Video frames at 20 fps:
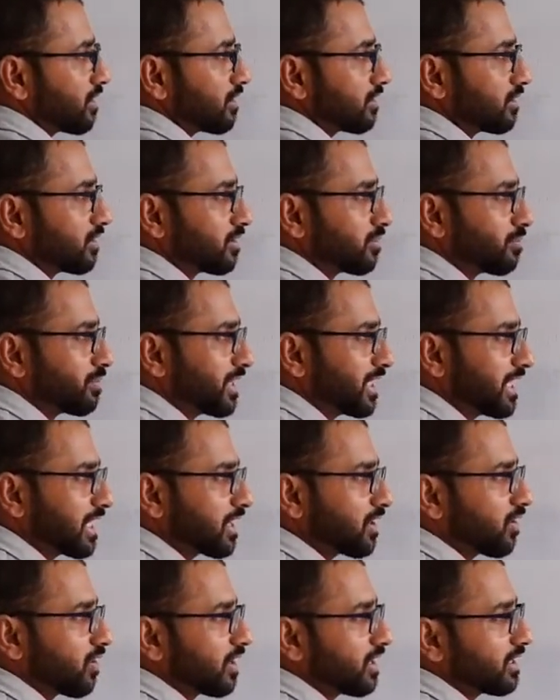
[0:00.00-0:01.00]
the
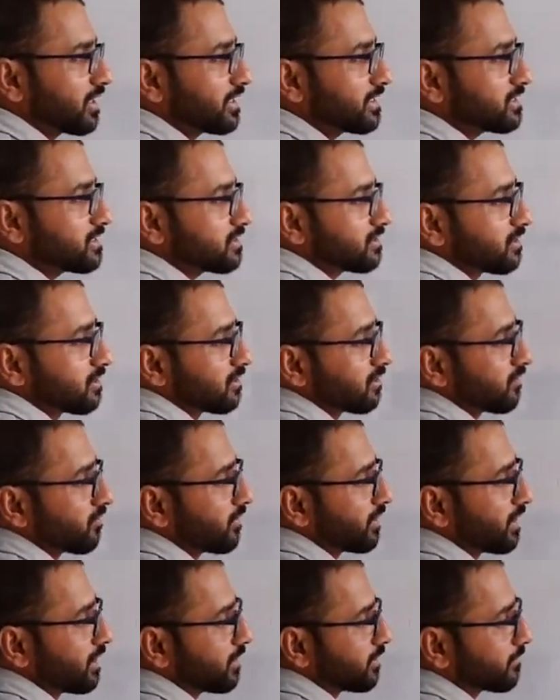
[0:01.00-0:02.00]
brake oil is
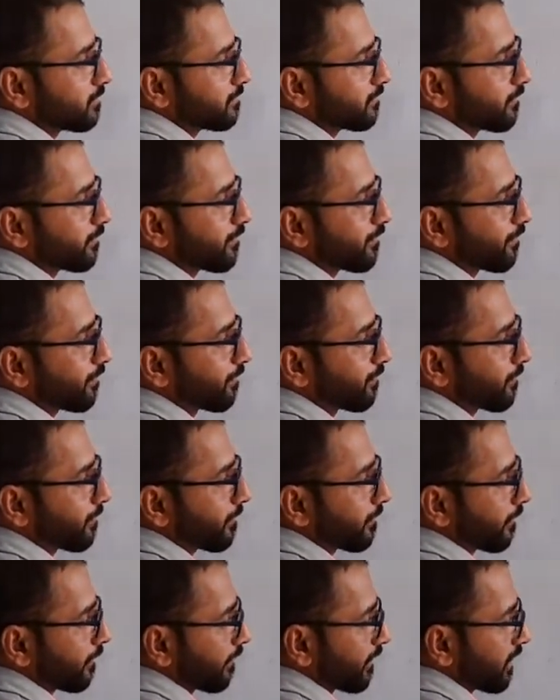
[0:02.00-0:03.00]
filled.
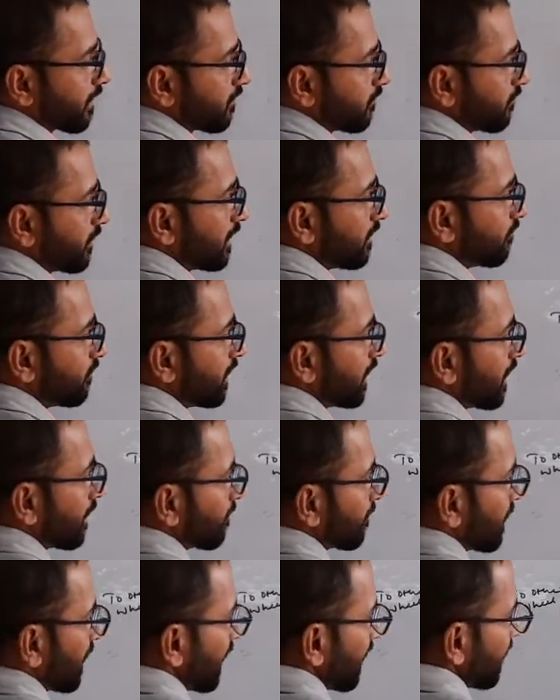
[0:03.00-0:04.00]
When we
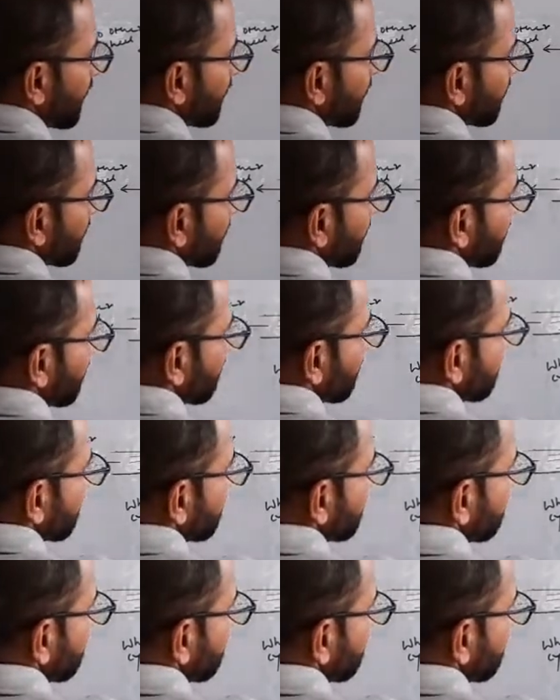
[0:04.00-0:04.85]
apply here